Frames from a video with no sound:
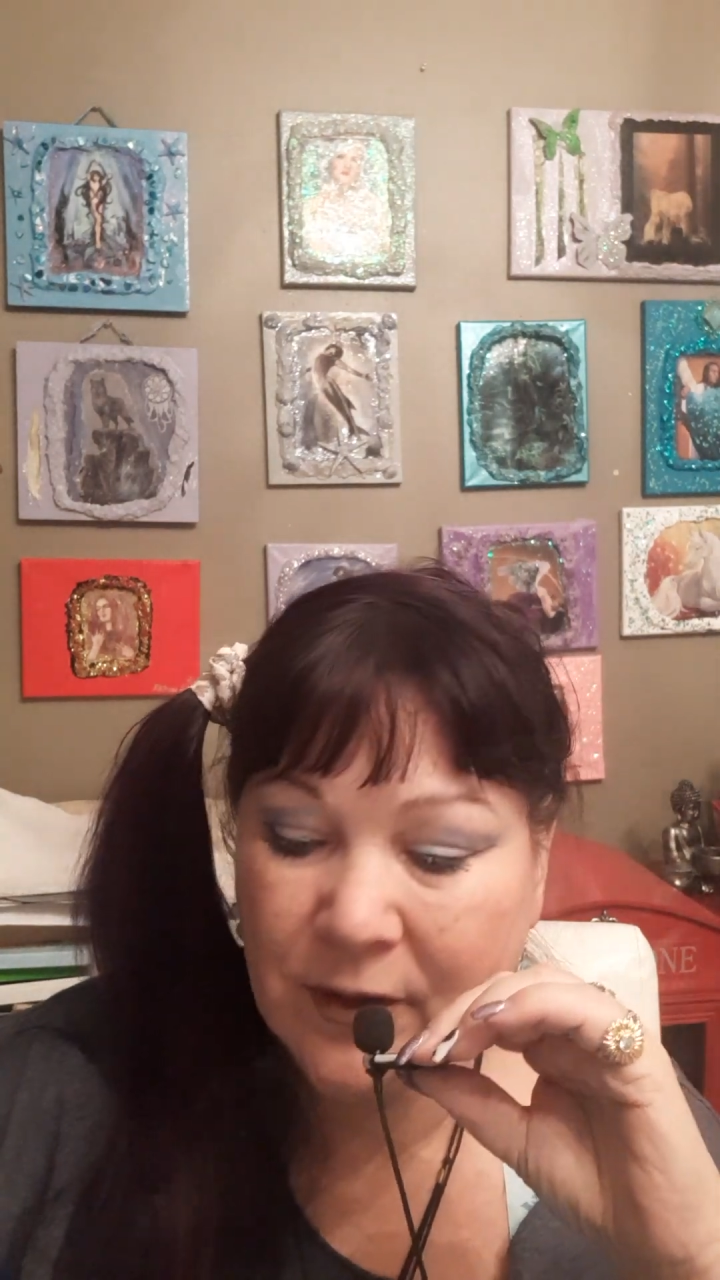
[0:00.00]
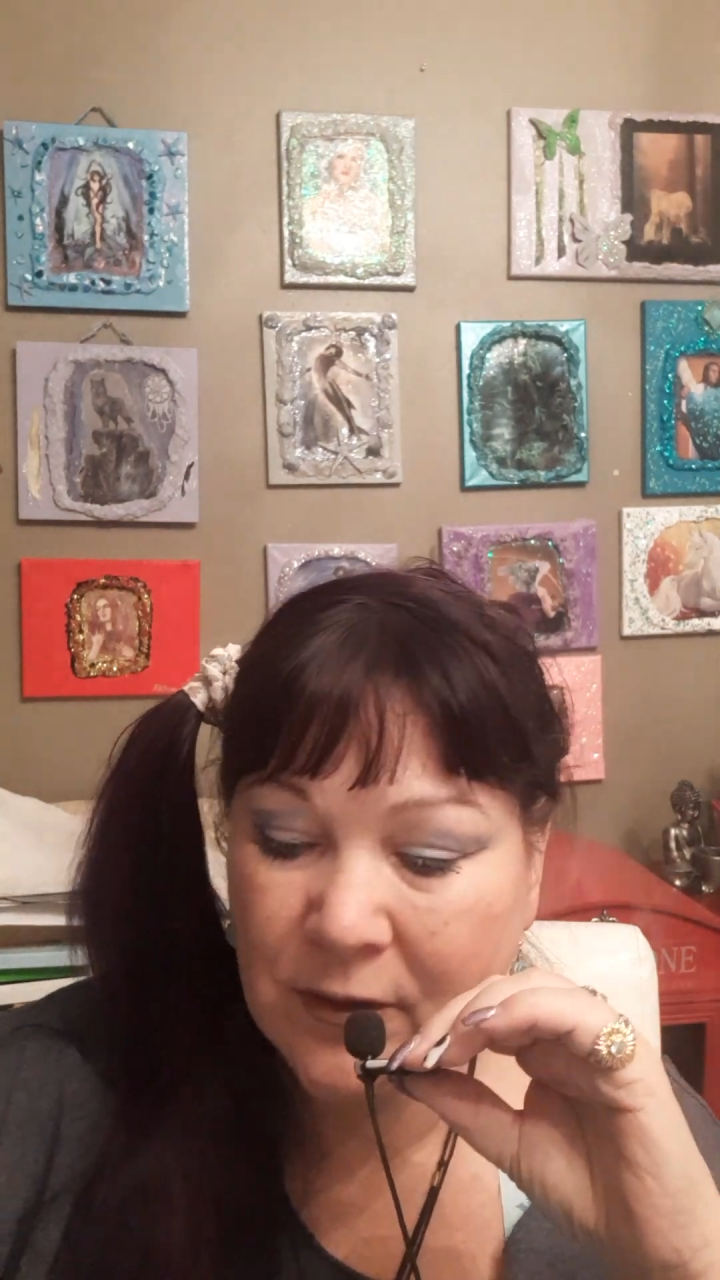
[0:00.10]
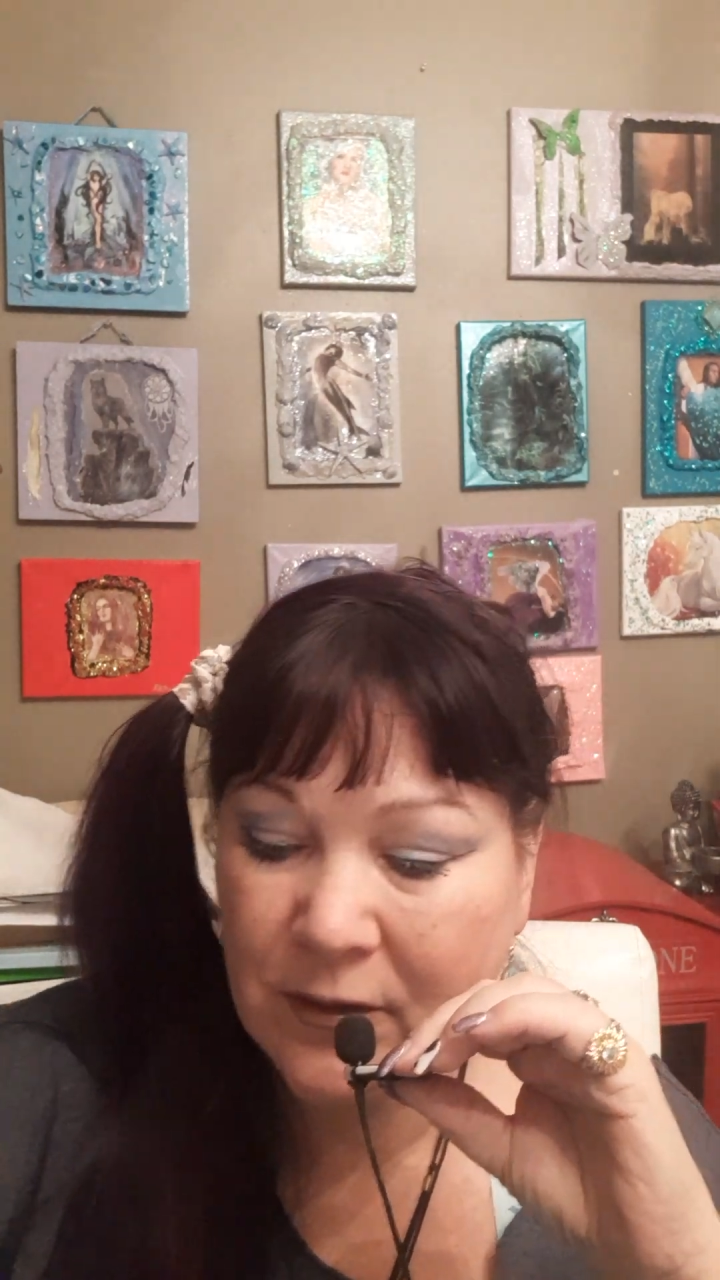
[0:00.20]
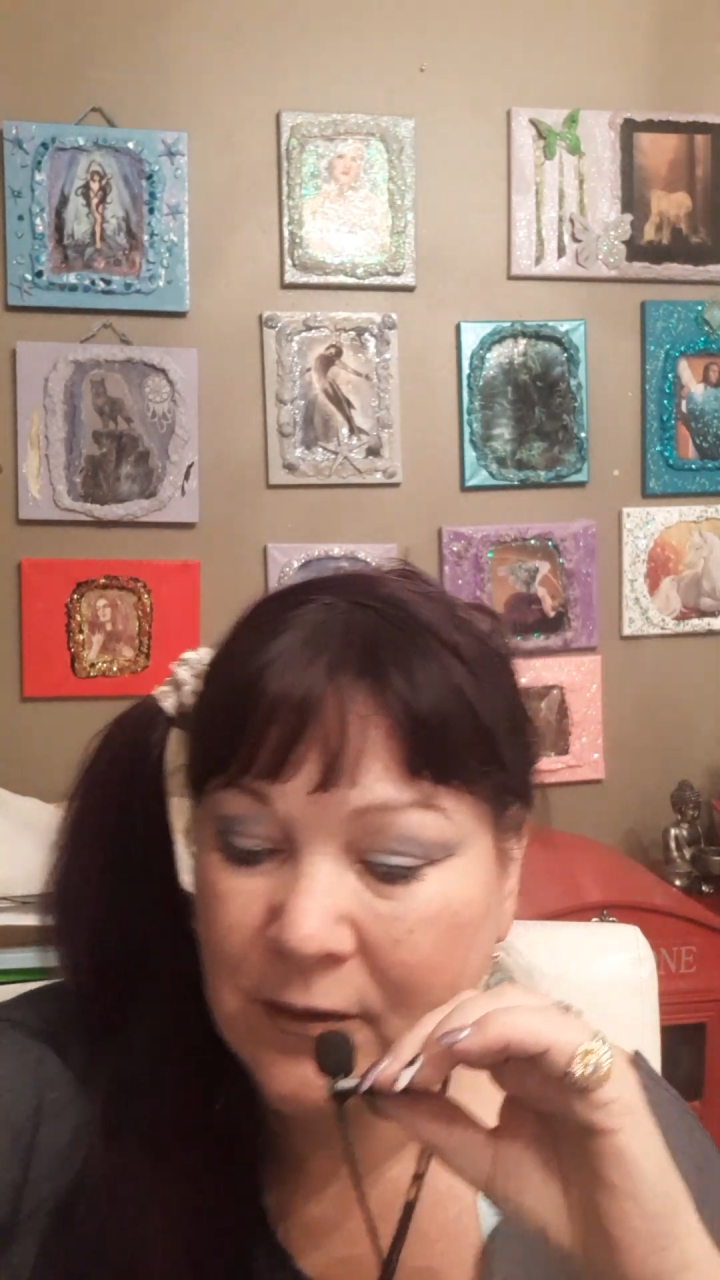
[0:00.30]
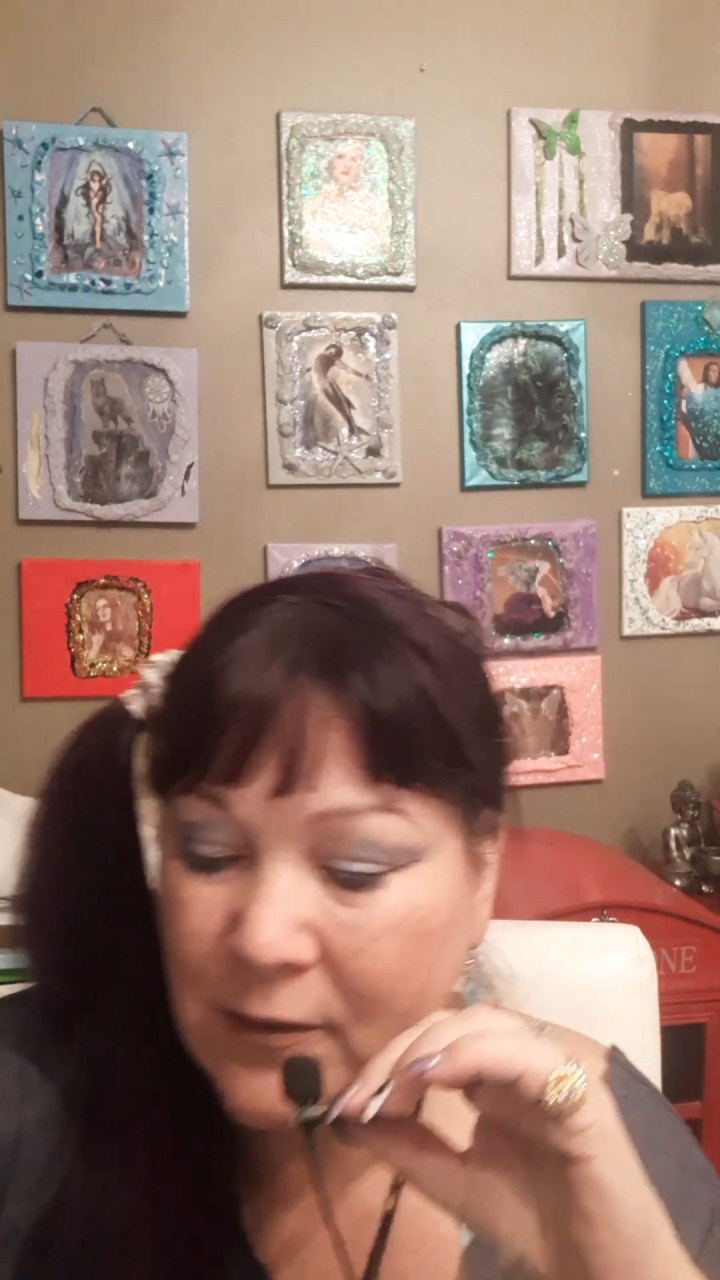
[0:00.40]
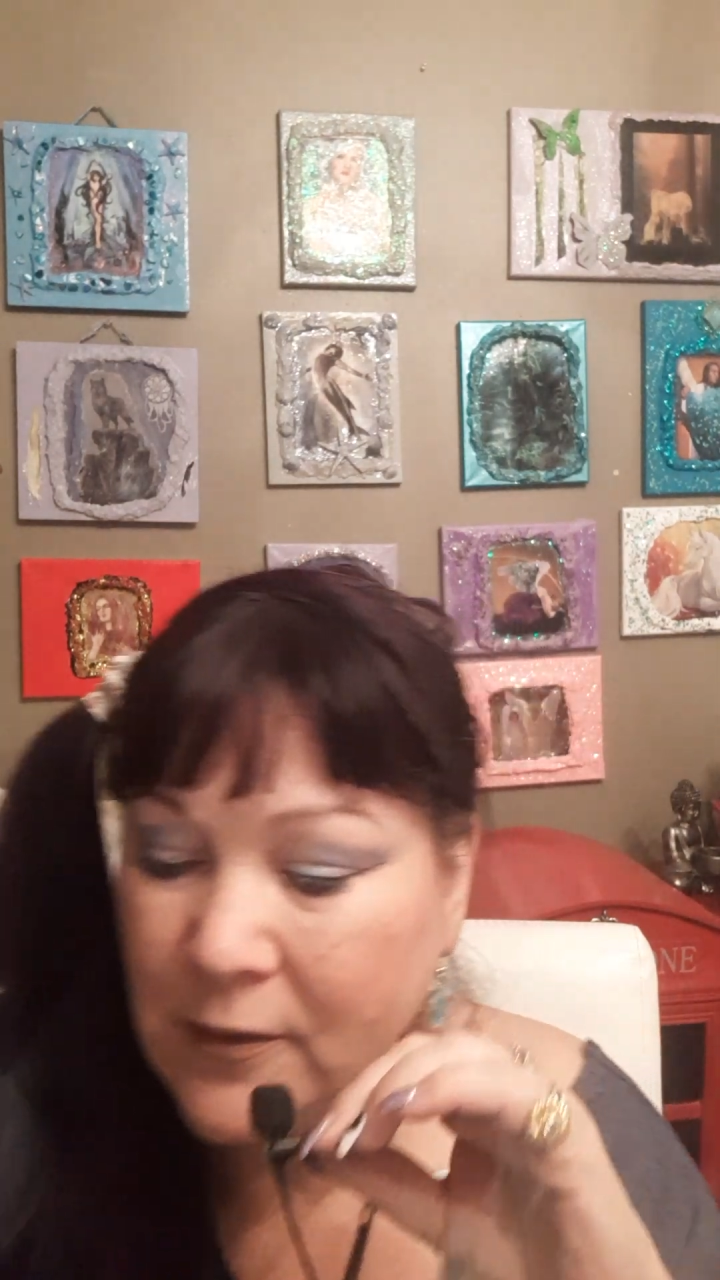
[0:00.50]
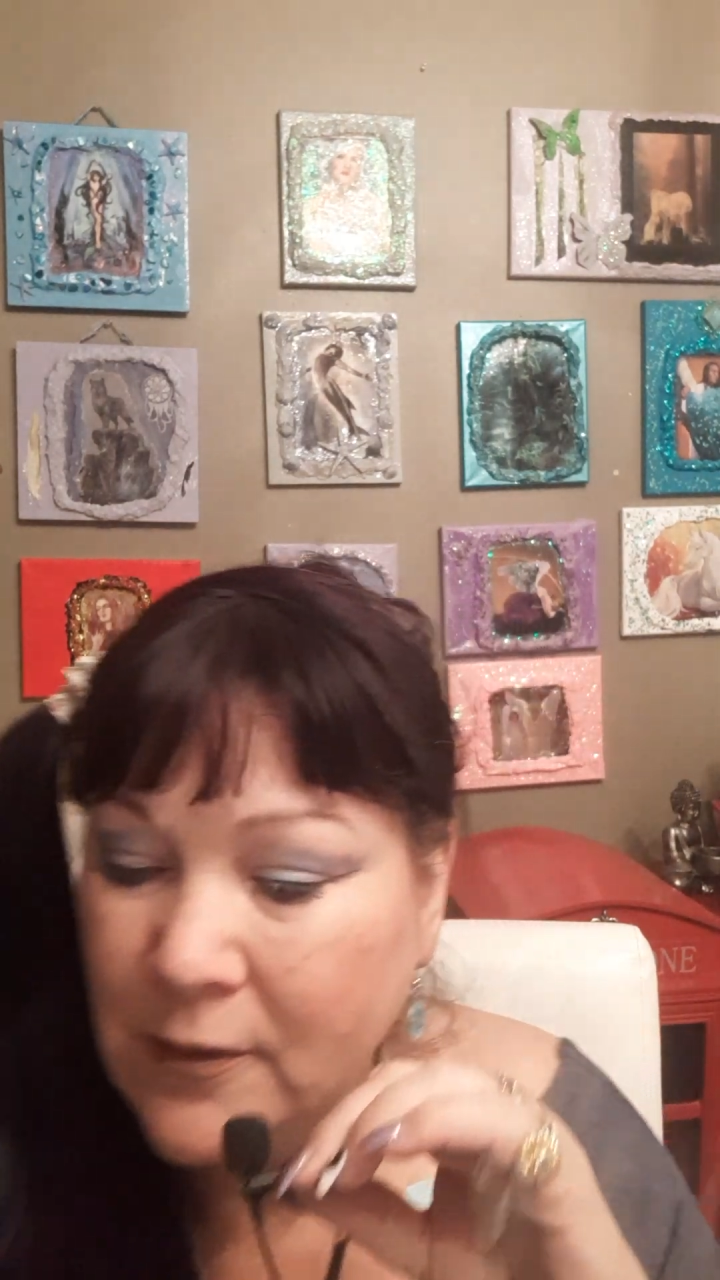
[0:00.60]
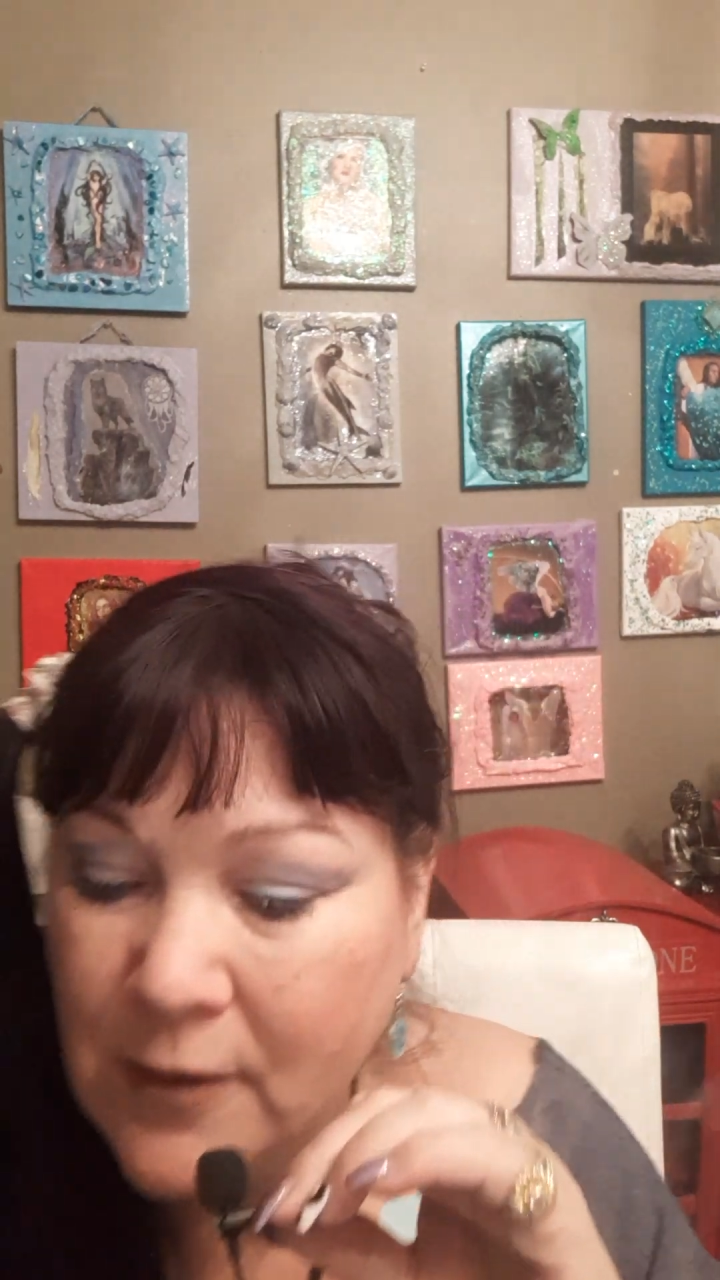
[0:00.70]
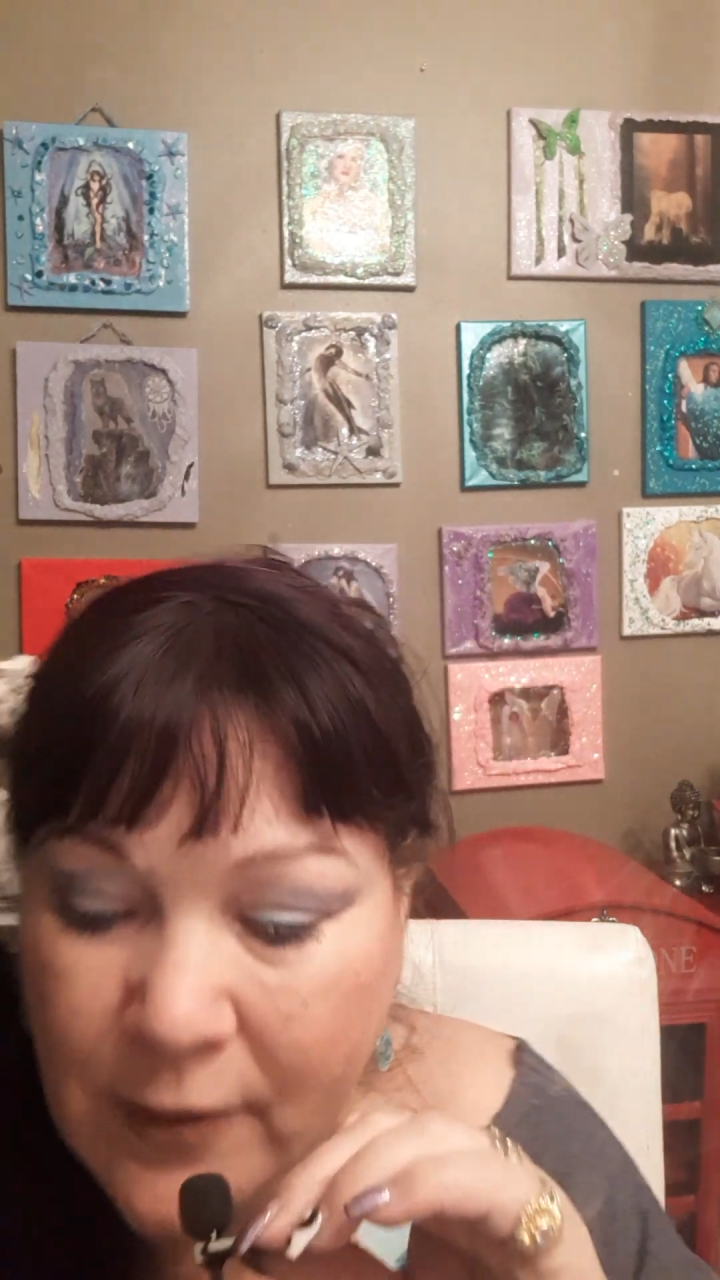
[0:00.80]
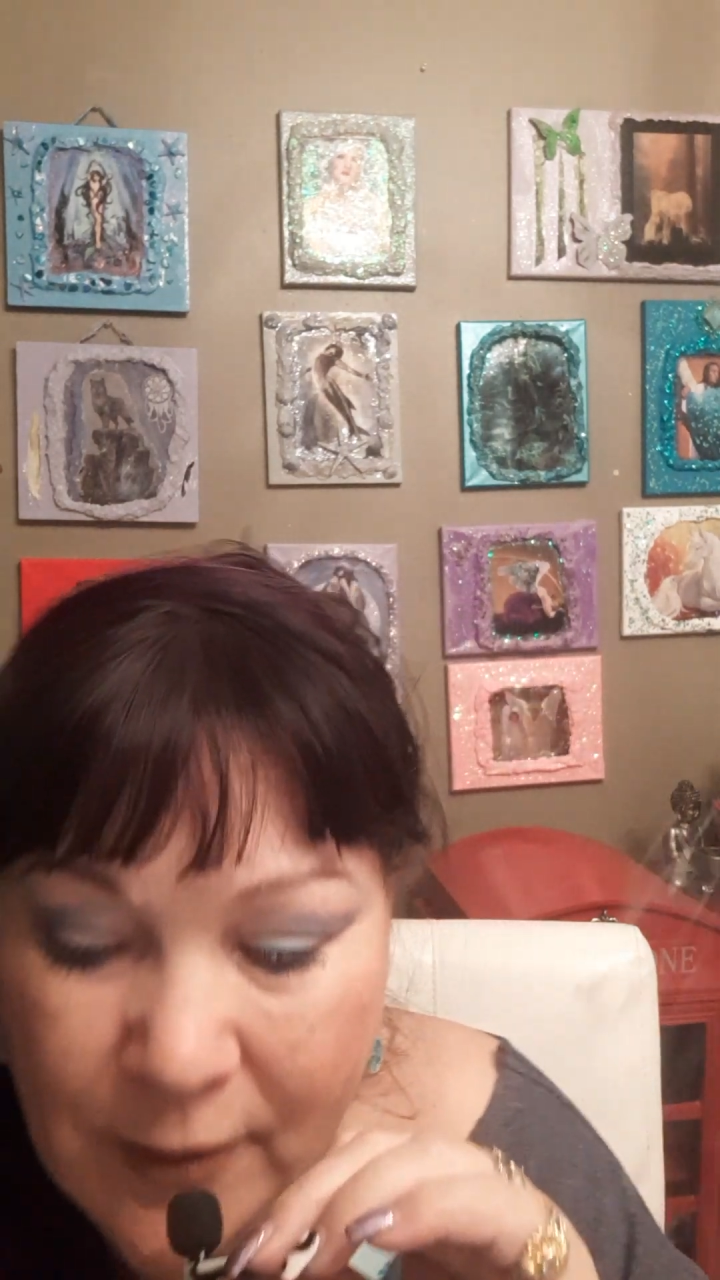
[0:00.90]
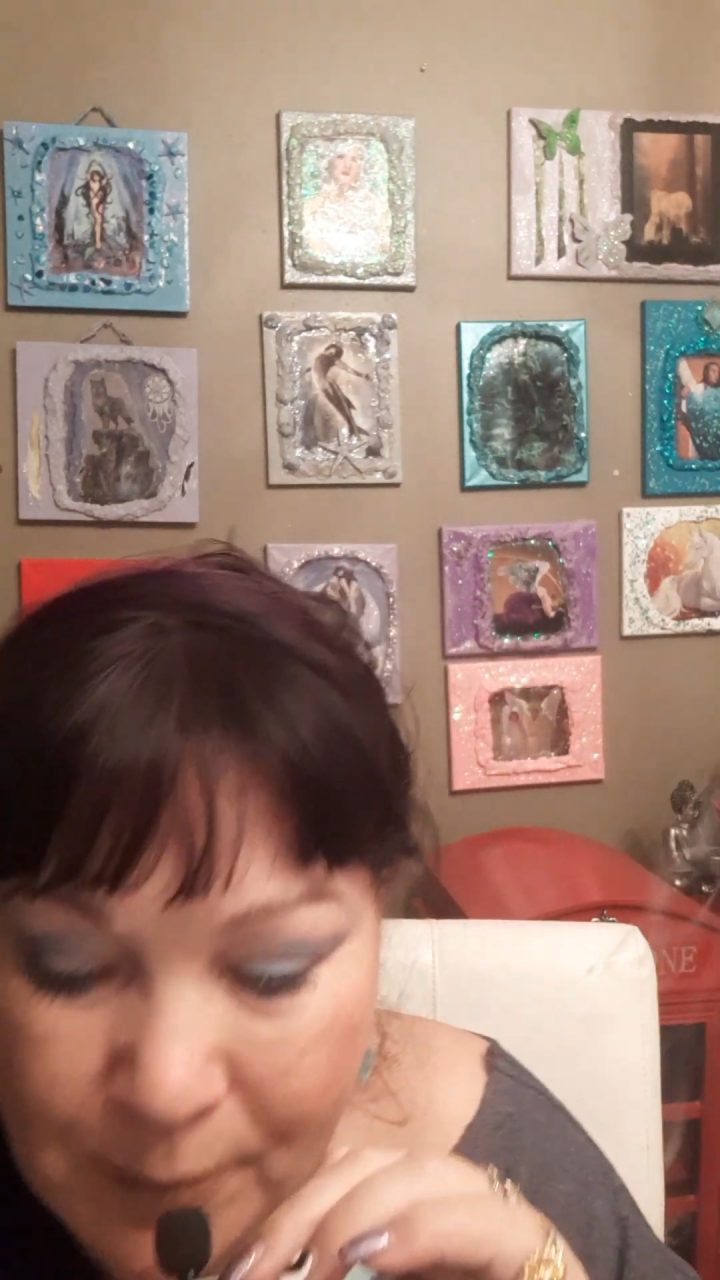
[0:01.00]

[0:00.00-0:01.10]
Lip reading: her the